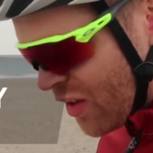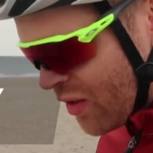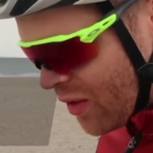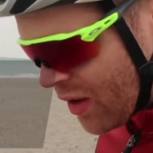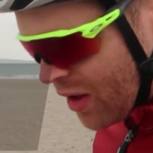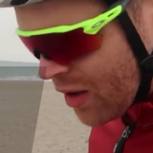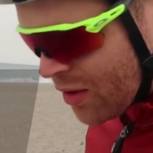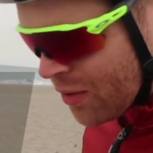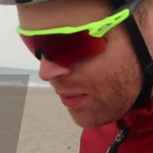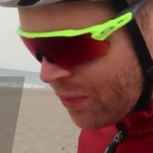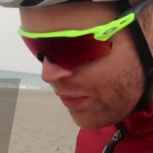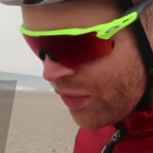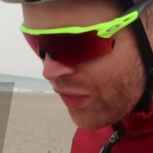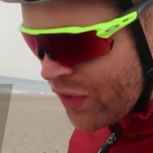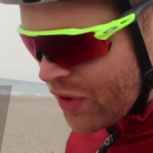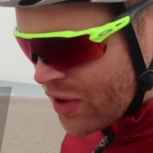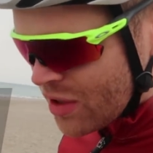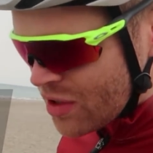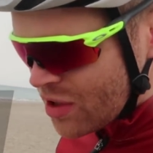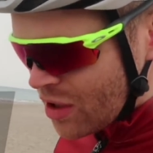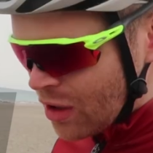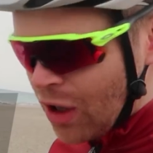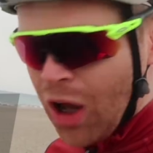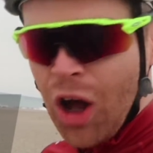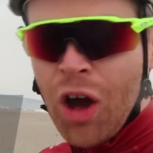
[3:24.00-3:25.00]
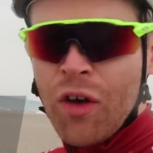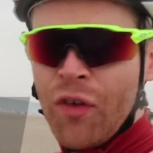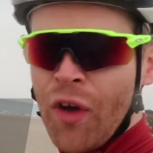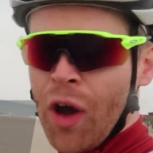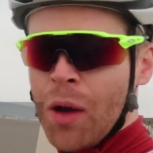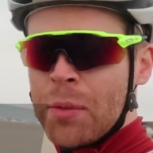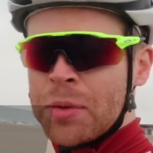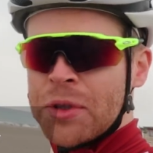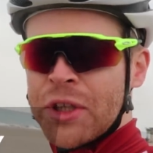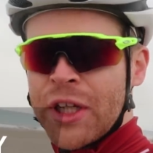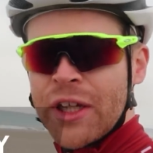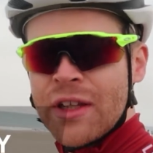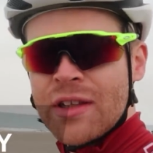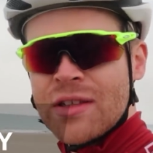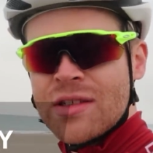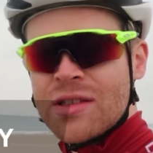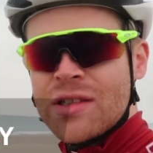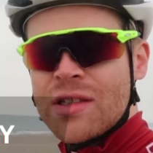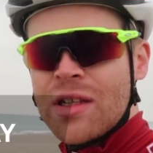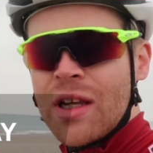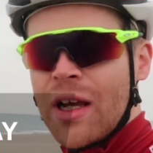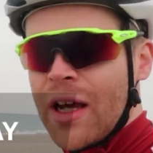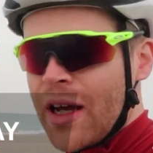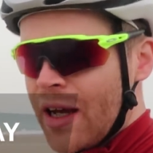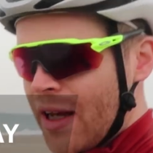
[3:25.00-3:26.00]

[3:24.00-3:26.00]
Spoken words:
Well, there's a lot of options